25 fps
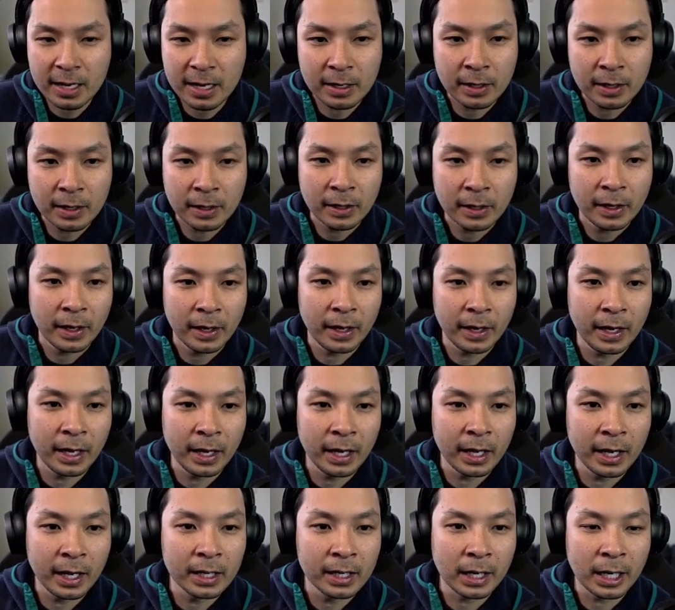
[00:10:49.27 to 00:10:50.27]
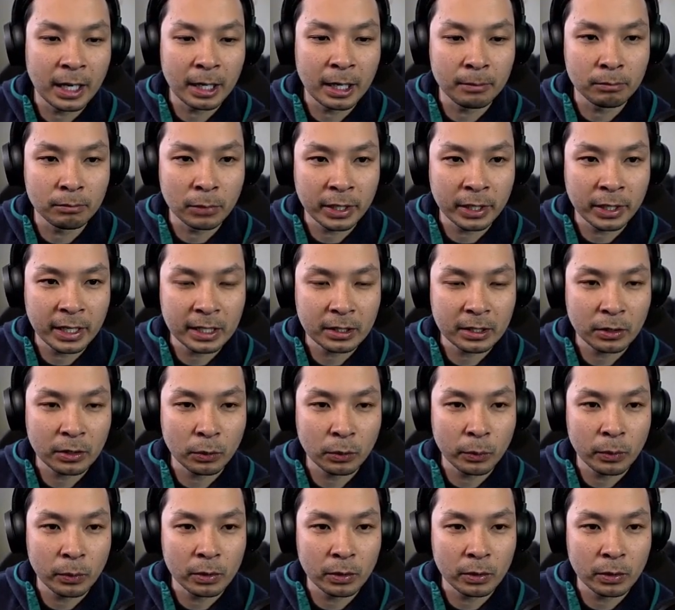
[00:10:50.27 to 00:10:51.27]
and looking at
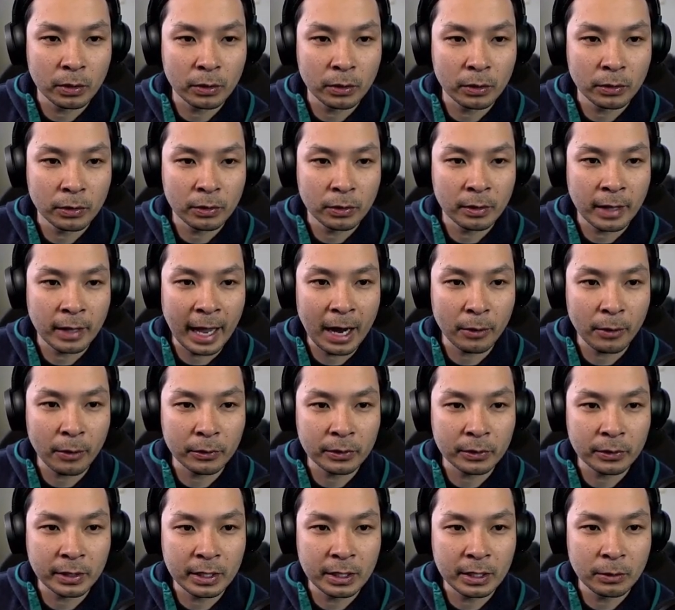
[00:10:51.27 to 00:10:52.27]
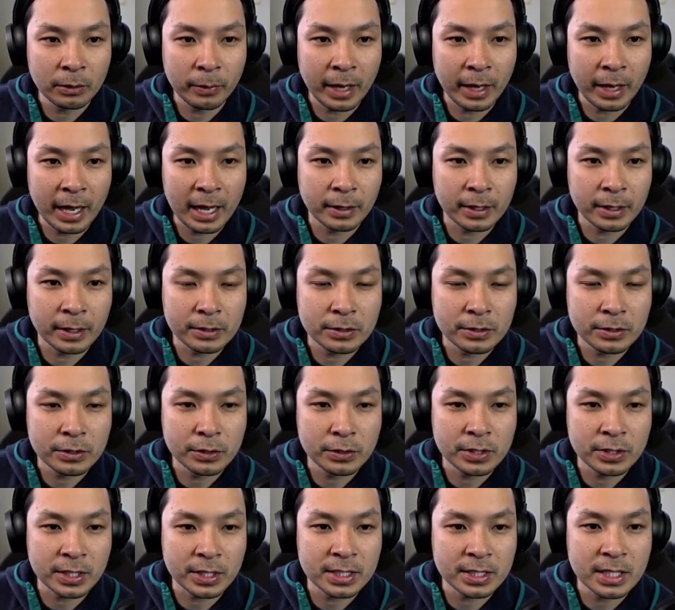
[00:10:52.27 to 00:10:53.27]
the hourly, we have
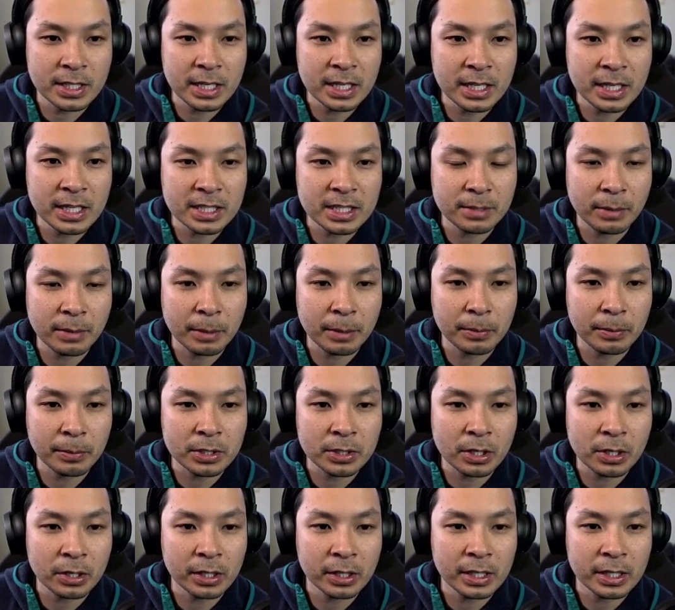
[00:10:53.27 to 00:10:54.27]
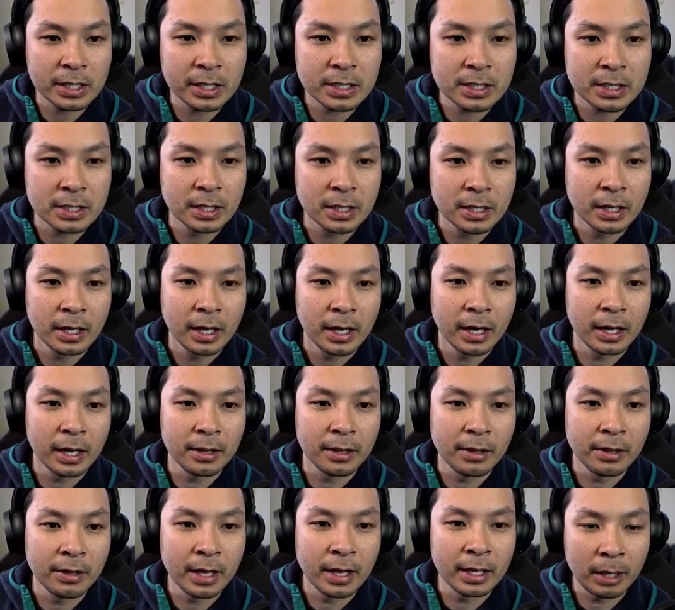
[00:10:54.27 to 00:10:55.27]
216 as some upper targets, and
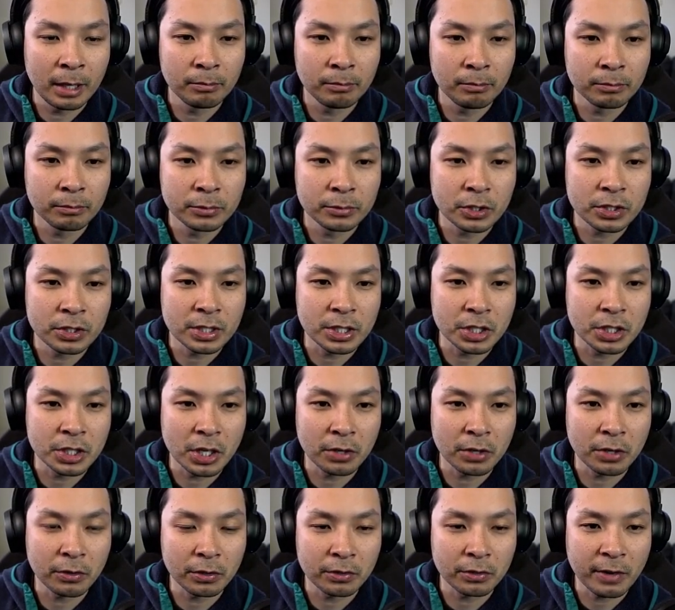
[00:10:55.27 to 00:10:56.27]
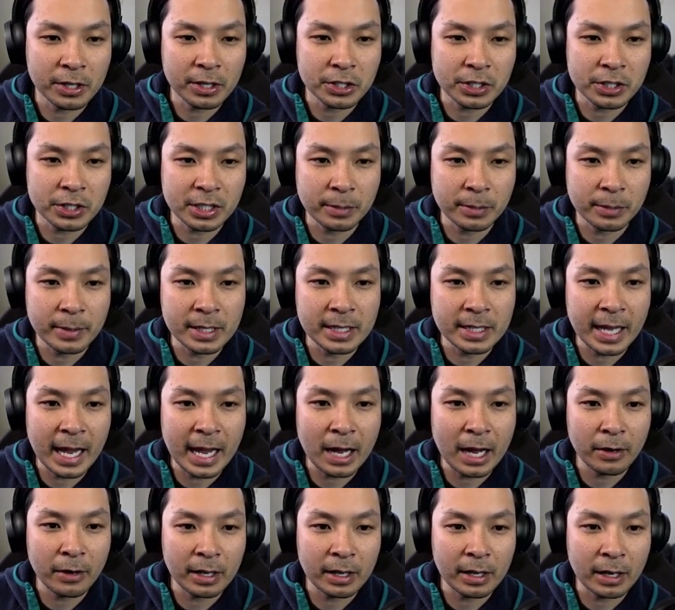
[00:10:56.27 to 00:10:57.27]
then just the general direction is going to be down
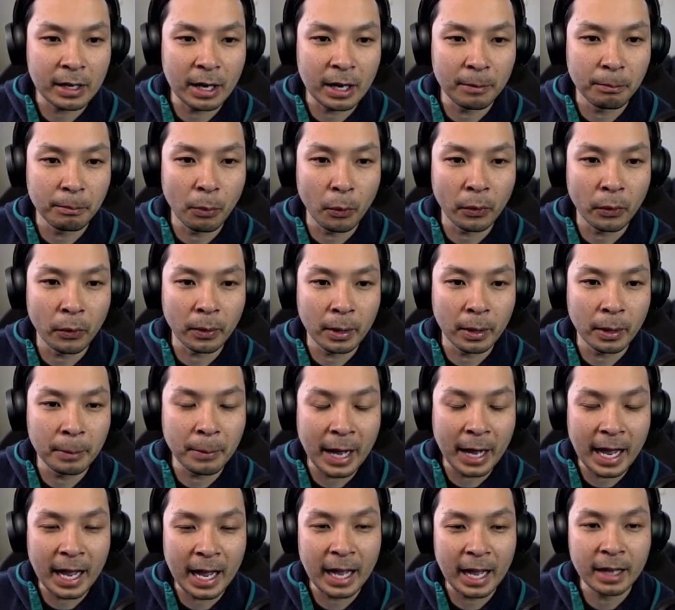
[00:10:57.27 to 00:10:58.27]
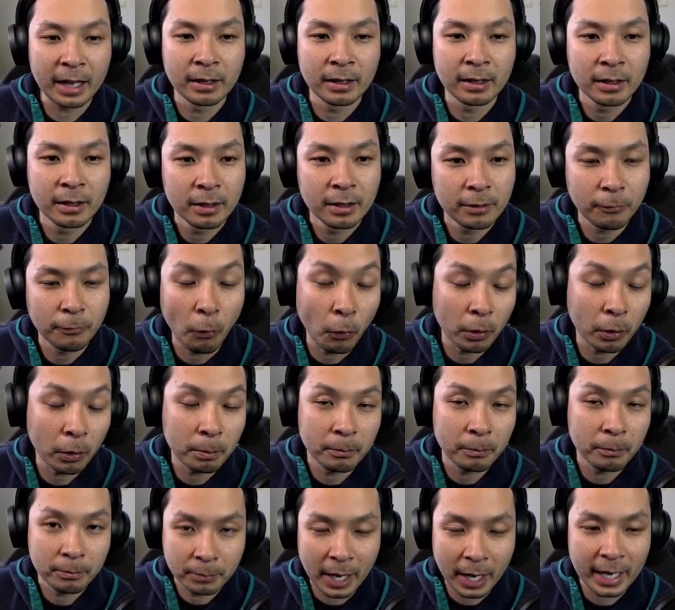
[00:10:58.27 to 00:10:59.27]
at that buy
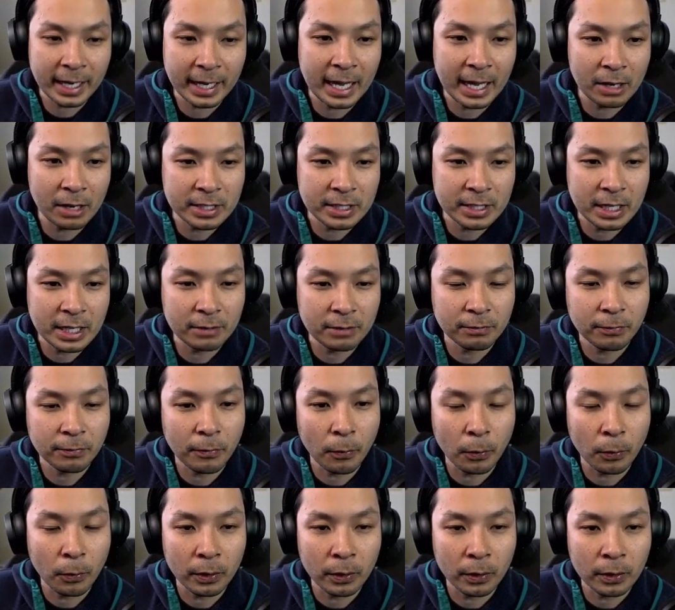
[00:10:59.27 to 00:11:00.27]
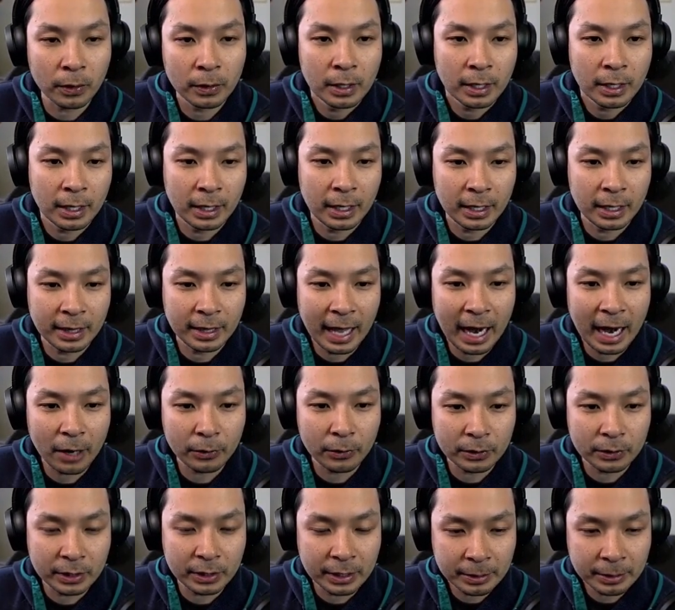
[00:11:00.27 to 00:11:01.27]
countdown for the
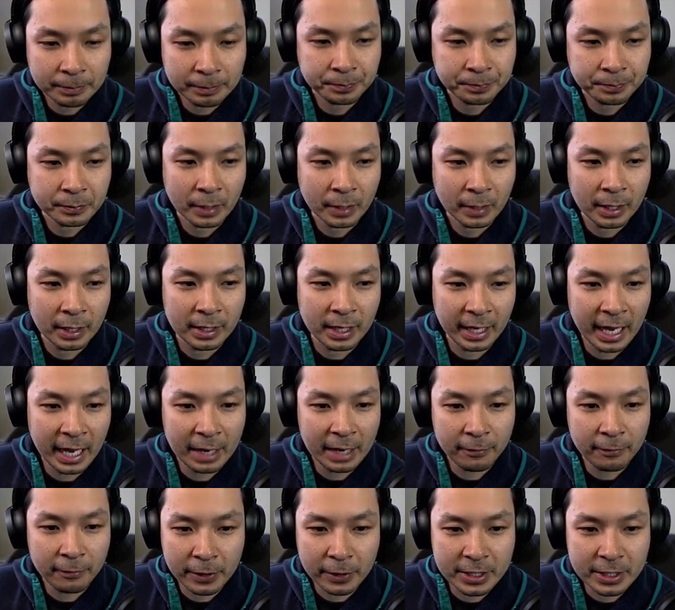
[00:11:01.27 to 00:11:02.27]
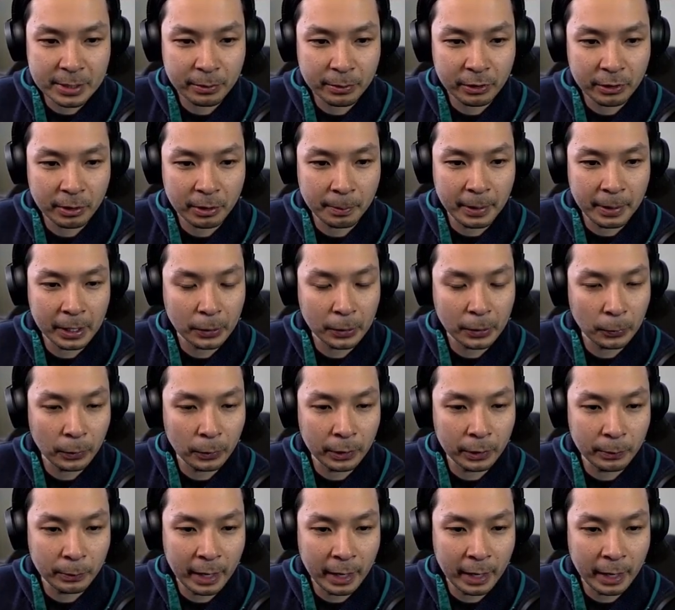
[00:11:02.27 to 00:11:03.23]
hourly. And then again, very similar to Bitcoin, we have these